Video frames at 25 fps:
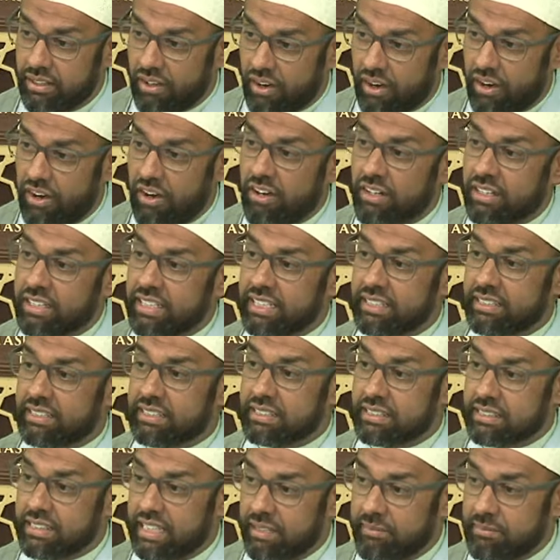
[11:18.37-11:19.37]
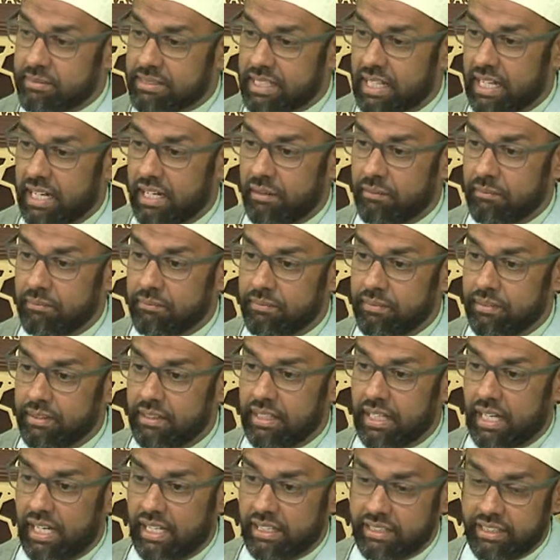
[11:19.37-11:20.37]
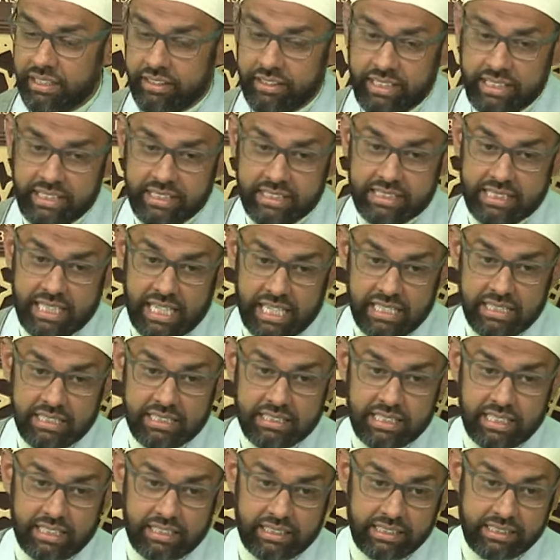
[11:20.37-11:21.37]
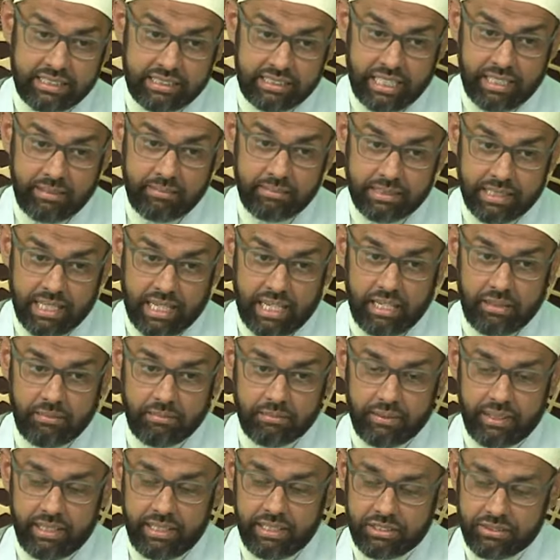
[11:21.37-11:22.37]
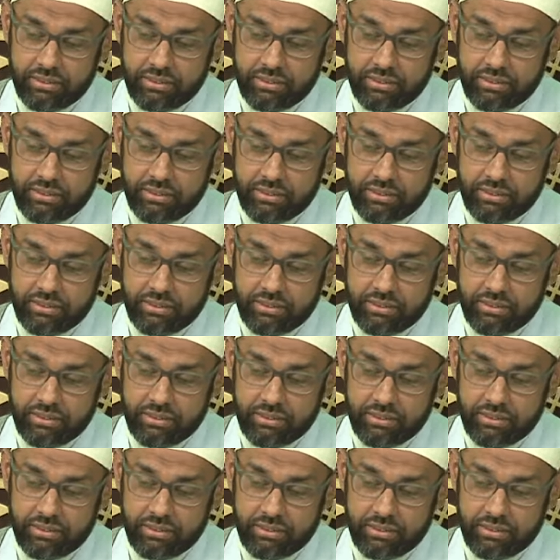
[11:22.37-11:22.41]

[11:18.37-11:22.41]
on at the same time, and they're intense at the same time, right?